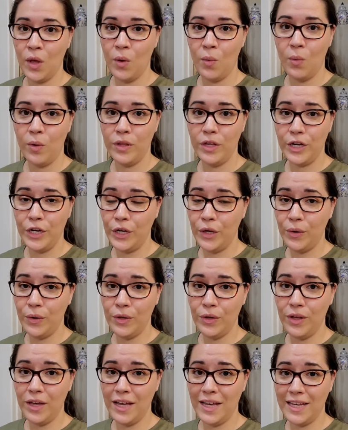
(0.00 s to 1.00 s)
Well, there you go,
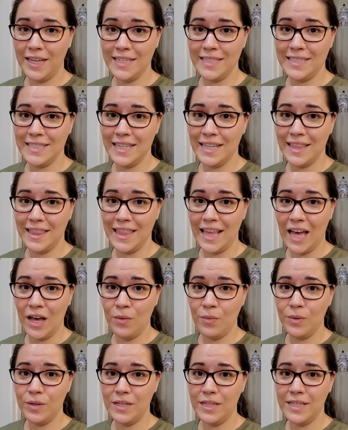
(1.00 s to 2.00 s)
you guys. That
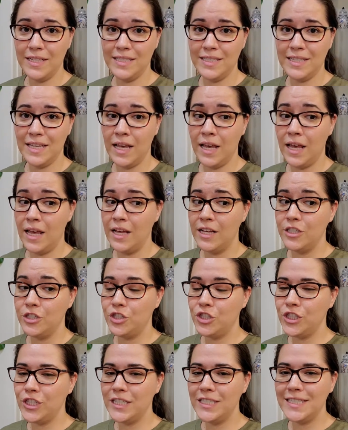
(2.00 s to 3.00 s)
was
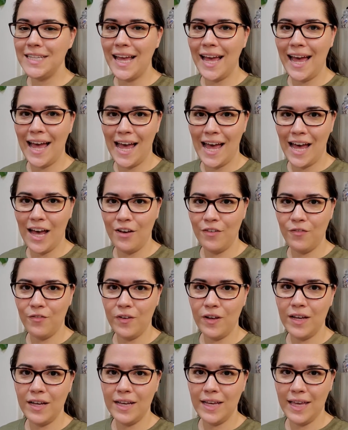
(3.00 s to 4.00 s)
just half
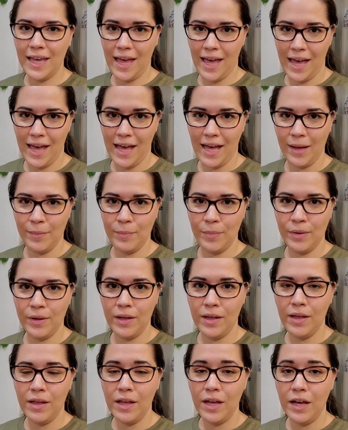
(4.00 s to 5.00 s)
a cap
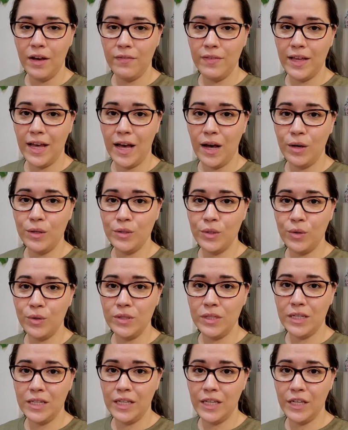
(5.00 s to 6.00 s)
of the household
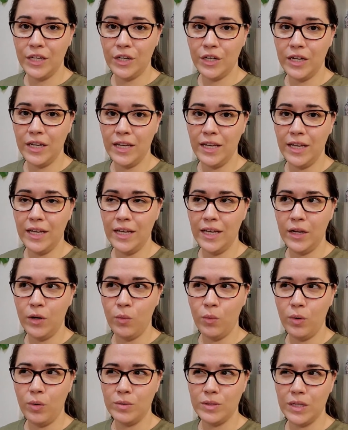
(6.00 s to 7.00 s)
cleaner in,
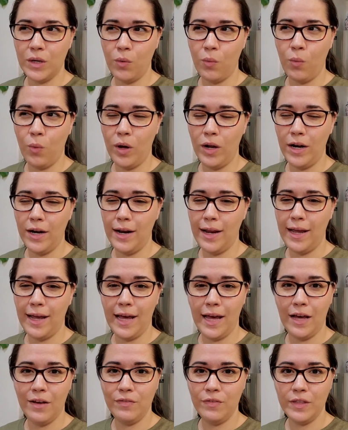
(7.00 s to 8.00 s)
what was it,
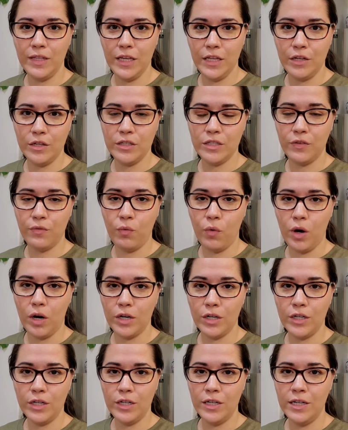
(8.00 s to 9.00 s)
1.5 liters of
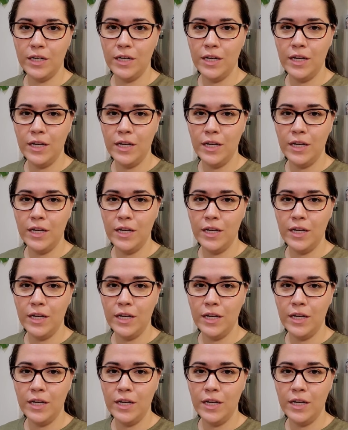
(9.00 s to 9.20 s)
water.